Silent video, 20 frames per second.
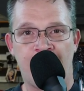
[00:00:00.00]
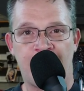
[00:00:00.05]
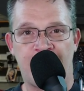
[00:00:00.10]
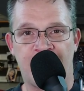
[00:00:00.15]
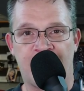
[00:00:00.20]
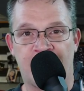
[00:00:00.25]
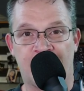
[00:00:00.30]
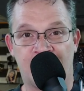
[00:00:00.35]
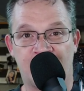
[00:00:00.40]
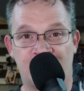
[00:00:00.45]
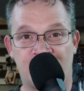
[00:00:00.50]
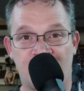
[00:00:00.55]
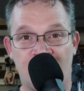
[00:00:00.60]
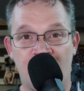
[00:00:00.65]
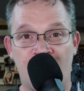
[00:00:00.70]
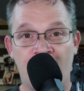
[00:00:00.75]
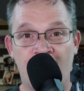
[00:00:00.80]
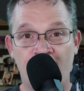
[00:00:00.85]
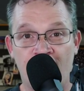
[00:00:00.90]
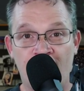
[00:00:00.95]

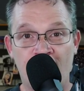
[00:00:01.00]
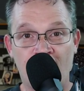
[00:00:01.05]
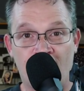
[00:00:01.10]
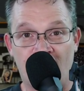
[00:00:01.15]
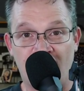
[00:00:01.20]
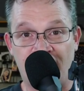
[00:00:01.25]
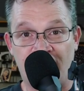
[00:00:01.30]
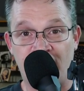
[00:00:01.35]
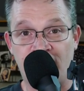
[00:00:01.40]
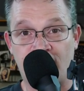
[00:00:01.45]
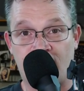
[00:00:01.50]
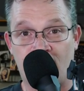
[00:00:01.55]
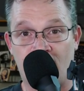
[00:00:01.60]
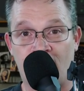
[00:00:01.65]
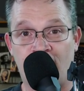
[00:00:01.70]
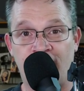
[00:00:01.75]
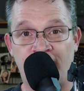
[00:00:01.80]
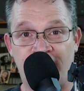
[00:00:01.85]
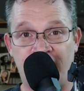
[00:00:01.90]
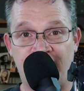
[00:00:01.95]
because what this
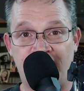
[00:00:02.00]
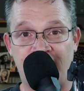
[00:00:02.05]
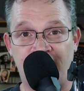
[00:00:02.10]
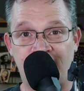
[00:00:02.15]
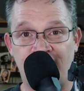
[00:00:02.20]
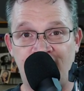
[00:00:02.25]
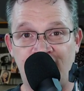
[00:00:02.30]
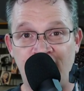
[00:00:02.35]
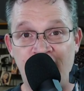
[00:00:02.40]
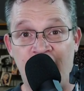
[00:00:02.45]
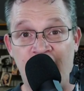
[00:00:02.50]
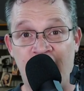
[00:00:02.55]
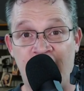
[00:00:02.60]
world needs